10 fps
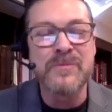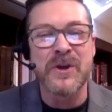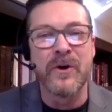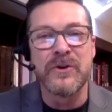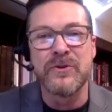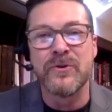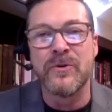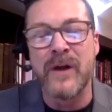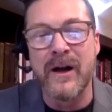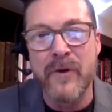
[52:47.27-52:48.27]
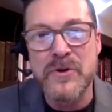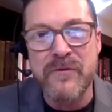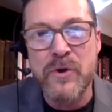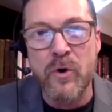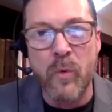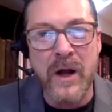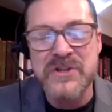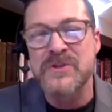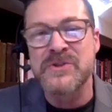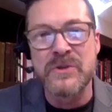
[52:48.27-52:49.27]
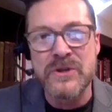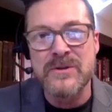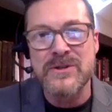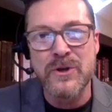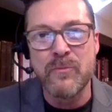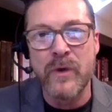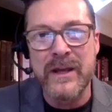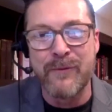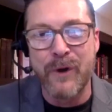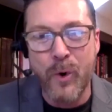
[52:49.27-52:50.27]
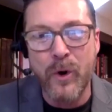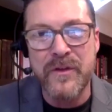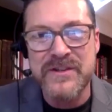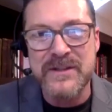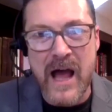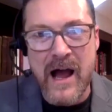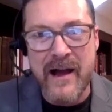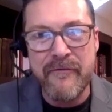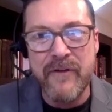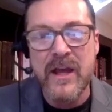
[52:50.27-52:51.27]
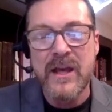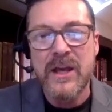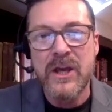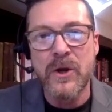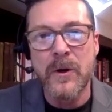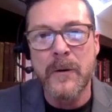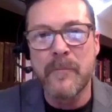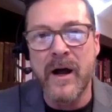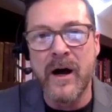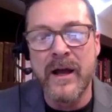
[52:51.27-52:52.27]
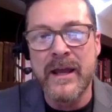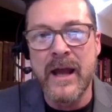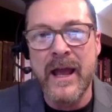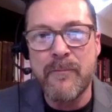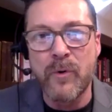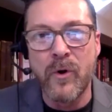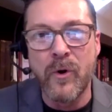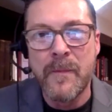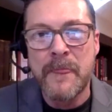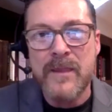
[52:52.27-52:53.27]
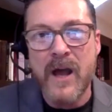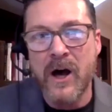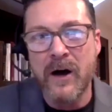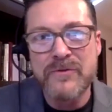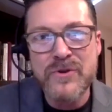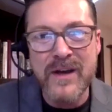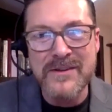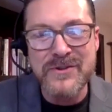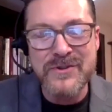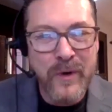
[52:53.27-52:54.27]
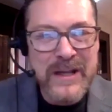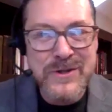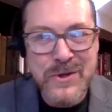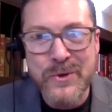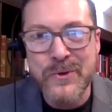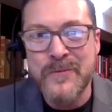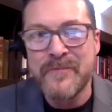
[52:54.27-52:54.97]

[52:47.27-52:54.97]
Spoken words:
So you'll those of you who are watching this on YouTube, we recorded this live here in April of 2022.